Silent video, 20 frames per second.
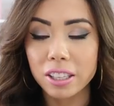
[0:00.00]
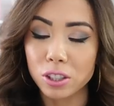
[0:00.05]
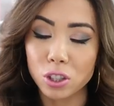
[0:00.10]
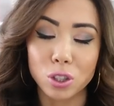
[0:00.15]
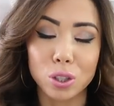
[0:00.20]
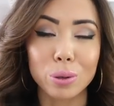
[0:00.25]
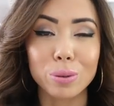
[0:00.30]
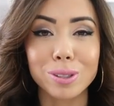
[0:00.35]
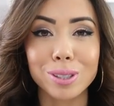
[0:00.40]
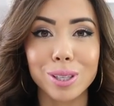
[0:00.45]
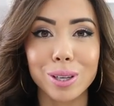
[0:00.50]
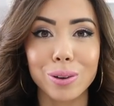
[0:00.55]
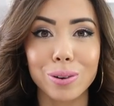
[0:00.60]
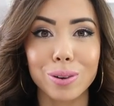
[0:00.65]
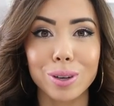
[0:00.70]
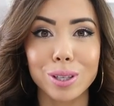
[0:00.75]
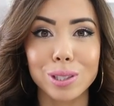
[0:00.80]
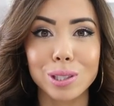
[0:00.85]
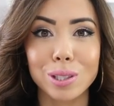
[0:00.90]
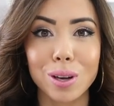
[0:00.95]
So
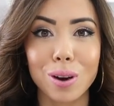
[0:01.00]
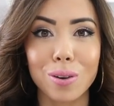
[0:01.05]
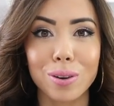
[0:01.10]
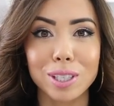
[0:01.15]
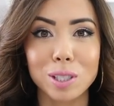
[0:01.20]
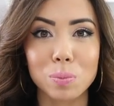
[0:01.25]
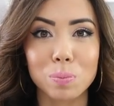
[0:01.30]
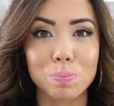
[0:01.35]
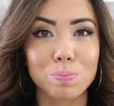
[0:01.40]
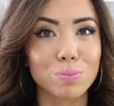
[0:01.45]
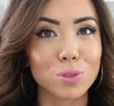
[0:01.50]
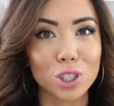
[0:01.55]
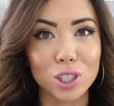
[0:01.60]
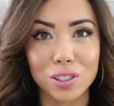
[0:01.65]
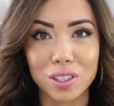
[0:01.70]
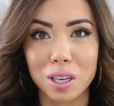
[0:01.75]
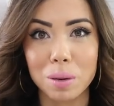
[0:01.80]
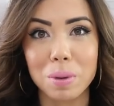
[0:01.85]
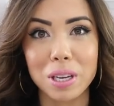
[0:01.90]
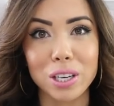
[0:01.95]
soon. So it's
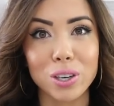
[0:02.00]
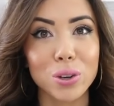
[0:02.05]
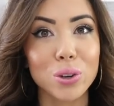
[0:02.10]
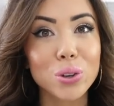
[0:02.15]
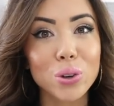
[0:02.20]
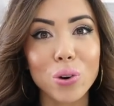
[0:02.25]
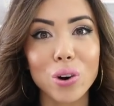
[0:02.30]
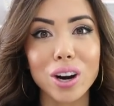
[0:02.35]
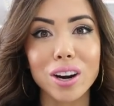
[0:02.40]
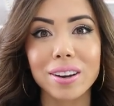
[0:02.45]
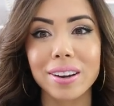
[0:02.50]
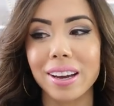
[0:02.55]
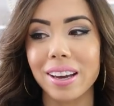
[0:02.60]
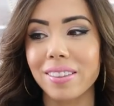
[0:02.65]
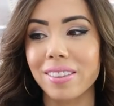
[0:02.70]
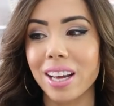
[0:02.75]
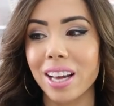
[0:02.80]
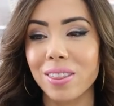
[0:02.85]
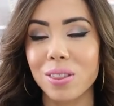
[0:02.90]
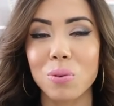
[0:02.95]
just gonna be New York
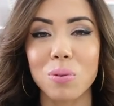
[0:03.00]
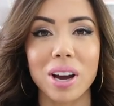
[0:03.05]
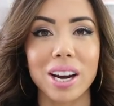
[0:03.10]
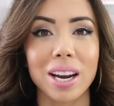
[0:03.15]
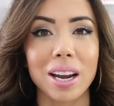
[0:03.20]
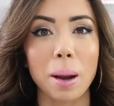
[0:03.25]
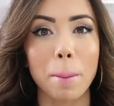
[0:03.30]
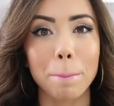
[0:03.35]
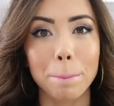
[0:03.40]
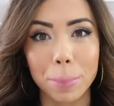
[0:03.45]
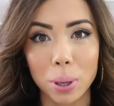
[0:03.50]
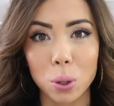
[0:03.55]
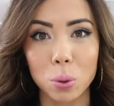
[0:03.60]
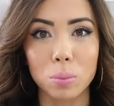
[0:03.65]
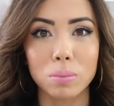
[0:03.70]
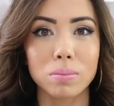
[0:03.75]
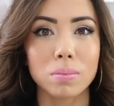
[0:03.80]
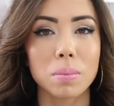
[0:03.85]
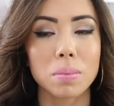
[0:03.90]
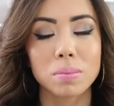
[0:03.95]
and then the wedding.
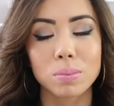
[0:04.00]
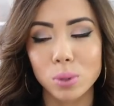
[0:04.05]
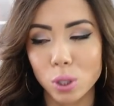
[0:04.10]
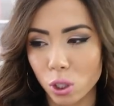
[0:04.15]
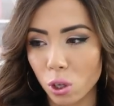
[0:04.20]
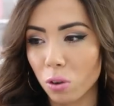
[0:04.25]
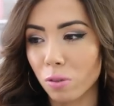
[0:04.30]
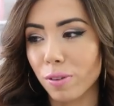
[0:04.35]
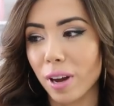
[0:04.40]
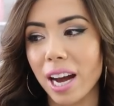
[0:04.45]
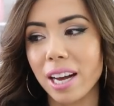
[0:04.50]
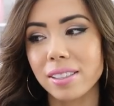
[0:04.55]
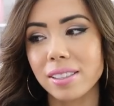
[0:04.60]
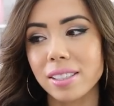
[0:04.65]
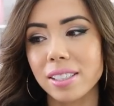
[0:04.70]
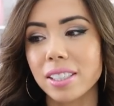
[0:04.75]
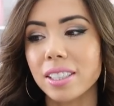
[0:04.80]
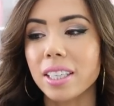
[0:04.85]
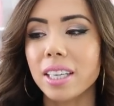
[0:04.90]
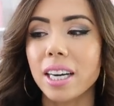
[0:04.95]
Boom. So
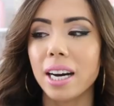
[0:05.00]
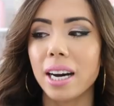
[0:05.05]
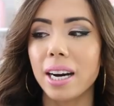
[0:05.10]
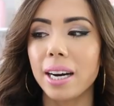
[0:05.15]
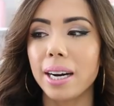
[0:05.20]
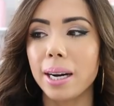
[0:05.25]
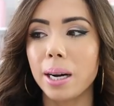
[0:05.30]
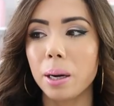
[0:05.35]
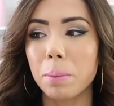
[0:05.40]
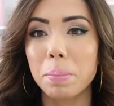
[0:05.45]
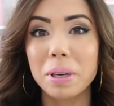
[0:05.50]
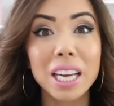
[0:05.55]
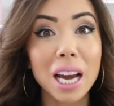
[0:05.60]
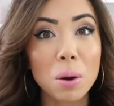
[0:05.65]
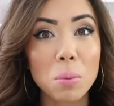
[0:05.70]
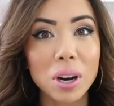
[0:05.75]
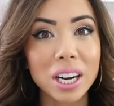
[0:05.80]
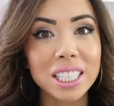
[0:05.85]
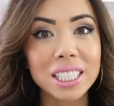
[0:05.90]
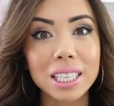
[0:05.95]
fast. But yeah,
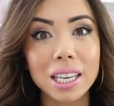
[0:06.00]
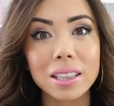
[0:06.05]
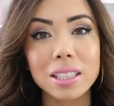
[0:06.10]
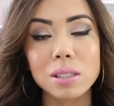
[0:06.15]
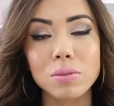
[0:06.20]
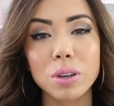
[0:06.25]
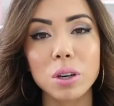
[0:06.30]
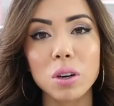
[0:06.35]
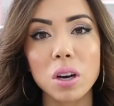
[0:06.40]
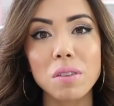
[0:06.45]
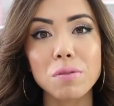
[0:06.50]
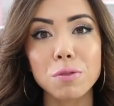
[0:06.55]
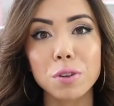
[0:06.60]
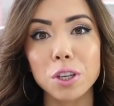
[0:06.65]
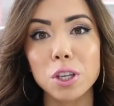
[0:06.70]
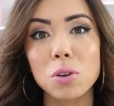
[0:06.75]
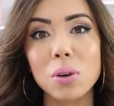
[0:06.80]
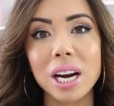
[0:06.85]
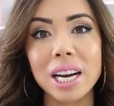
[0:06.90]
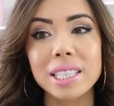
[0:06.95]
I wanted to get this video up for
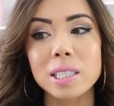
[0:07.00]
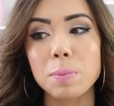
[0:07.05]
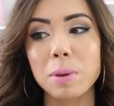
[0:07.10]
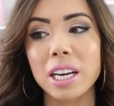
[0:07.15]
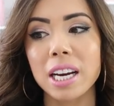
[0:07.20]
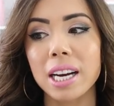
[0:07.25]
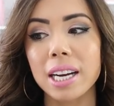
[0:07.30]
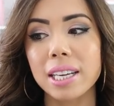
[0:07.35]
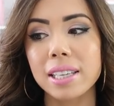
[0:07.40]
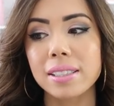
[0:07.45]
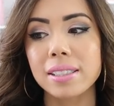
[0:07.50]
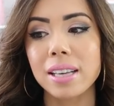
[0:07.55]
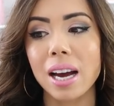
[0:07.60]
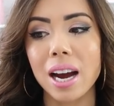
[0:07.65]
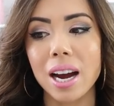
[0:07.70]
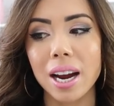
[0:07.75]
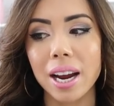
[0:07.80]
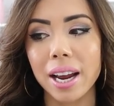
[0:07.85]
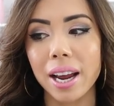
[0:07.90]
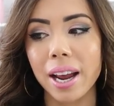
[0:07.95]
you guys because
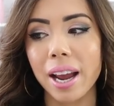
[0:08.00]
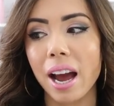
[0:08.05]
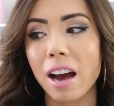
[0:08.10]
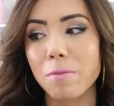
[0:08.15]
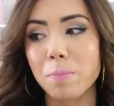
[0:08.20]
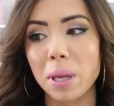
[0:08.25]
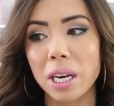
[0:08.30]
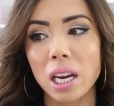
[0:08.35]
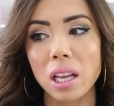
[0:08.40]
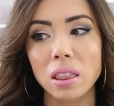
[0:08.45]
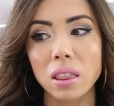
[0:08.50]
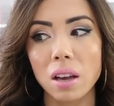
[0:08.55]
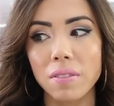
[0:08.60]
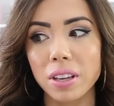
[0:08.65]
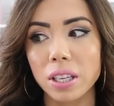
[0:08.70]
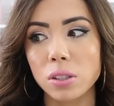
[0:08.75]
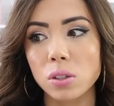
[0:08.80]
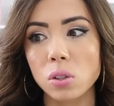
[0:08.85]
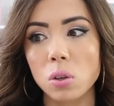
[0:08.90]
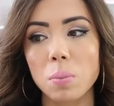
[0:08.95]
I have been
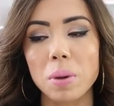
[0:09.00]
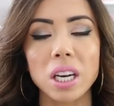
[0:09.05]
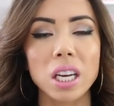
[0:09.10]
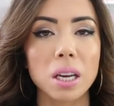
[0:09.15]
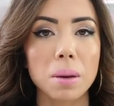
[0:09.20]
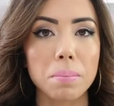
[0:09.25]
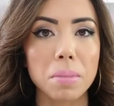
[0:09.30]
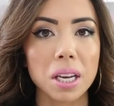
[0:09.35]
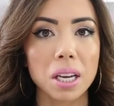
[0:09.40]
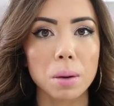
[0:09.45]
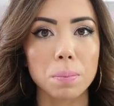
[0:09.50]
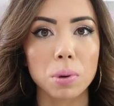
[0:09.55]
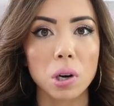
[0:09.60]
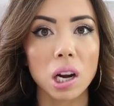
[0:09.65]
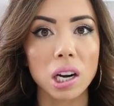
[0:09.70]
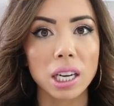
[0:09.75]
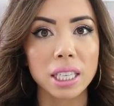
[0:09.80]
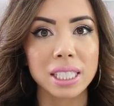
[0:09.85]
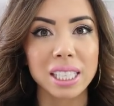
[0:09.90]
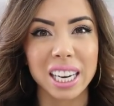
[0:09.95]
loving so many makeup
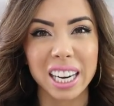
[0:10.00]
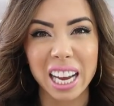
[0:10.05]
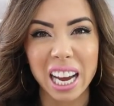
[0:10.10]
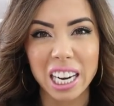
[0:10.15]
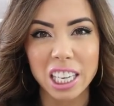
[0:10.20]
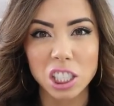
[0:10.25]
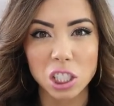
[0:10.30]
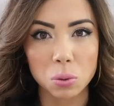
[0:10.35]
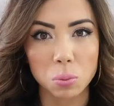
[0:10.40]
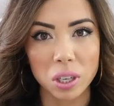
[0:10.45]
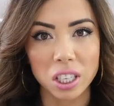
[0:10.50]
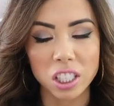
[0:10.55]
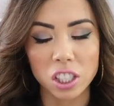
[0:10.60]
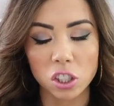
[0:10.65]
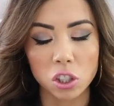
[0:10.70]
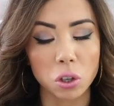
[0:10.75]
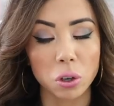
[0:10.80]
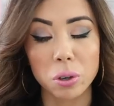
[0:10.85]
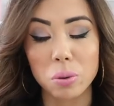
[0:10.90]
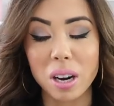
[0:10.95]
products and I kind of just wanted
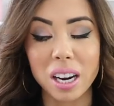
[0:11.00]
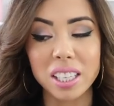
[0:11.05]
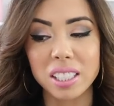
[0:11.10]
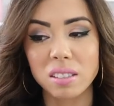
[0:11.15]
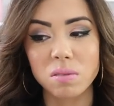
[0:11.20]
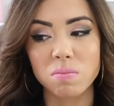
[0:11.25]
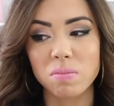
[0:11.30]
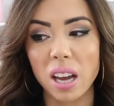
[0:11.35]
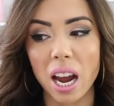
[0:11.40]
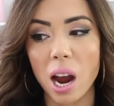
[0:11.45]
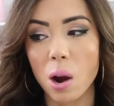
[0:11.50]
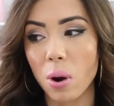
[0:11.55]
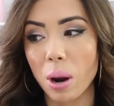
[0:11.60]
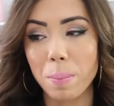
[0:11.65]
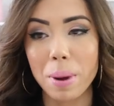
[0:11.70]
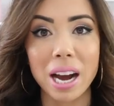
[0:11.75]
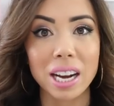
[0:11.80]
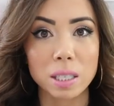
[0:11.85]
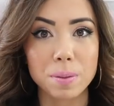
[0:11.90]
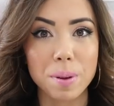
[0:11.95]
to show you guys how
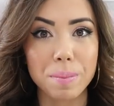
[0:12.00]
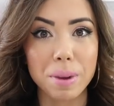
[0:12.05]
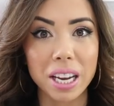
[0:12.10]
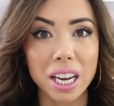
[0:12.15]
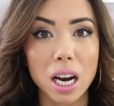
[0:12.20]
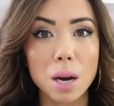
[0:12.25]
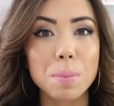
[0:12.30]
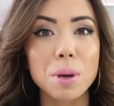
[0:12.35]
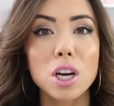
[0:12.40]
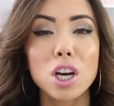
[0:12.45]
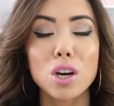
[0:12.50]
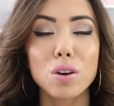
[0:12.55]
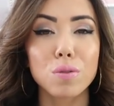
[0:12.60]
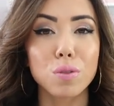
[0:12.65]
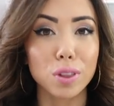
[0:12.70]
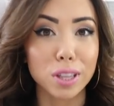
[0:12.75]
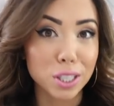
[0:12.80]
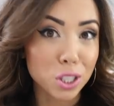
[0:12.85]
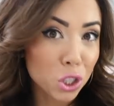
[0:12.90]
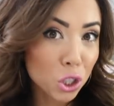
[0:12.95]
I packed my makeup
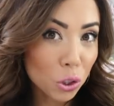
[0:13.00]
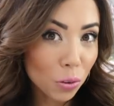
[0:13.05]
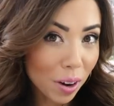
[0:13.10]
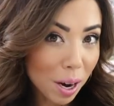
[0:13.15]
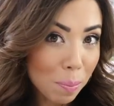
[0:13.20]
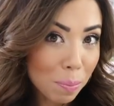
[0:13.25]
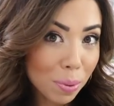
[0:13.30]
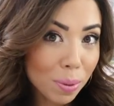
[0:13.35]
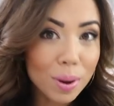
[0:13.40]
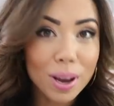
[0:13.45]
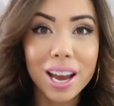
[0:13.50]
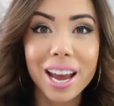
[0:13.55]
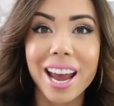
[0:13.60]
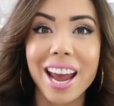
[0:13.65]
for this trip.